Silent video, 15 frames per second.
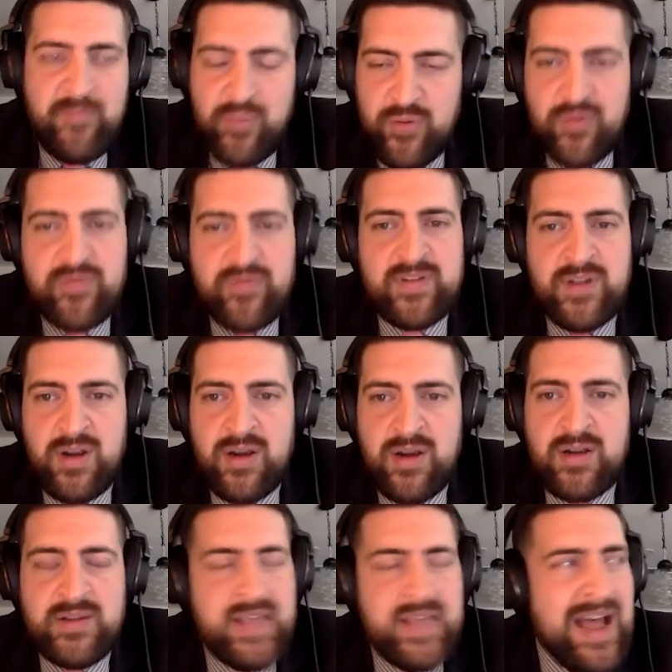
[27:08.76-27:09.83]
proven to her
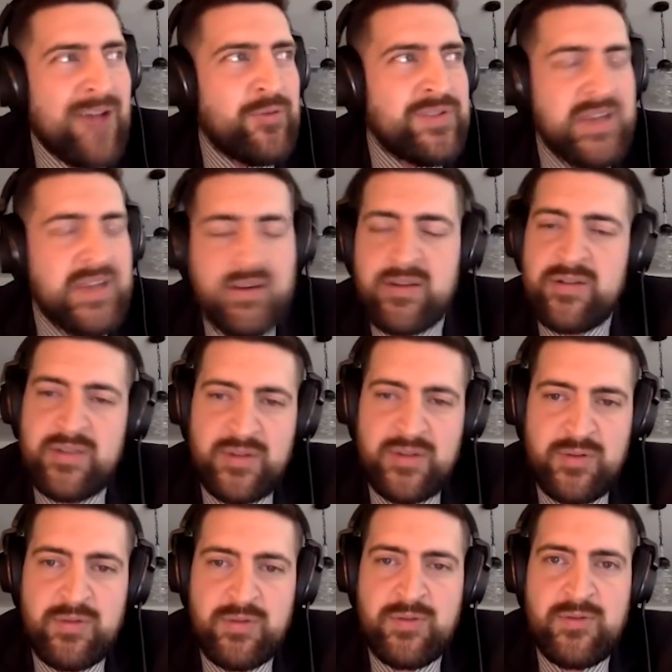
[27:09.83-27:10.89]
that I will tell her the
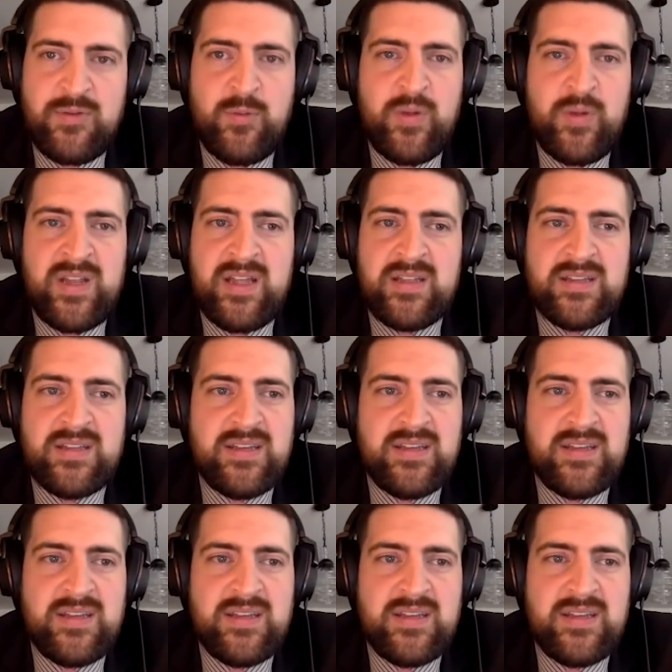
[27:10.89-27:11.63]
truth when it